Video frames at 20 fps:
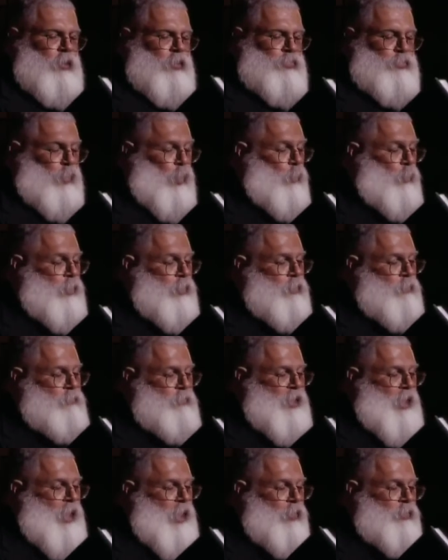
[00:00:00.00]
throwing them
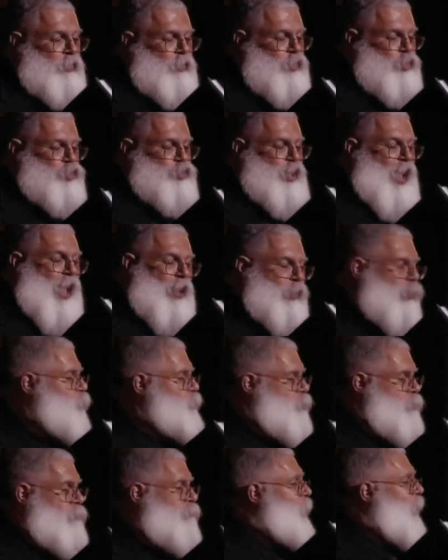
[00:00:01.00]
down in the
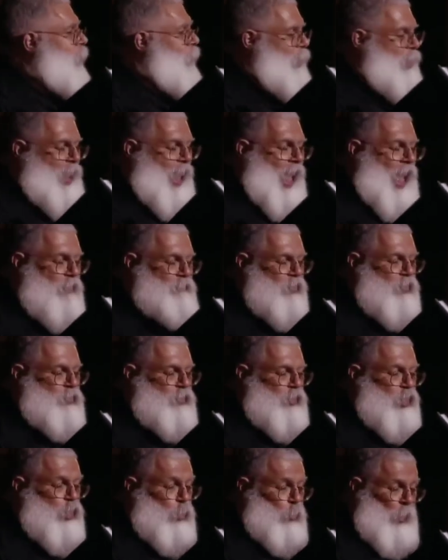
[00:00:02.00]
shadows and, and having
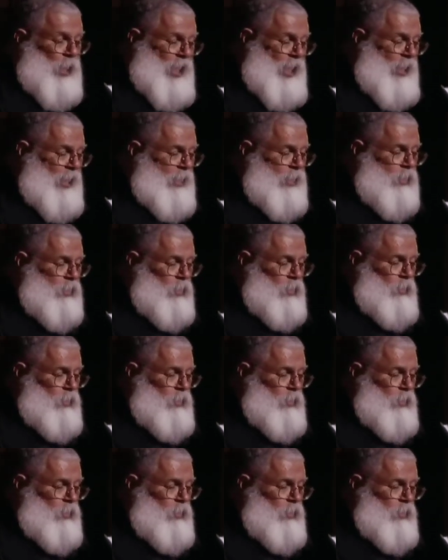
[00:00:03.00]
their way.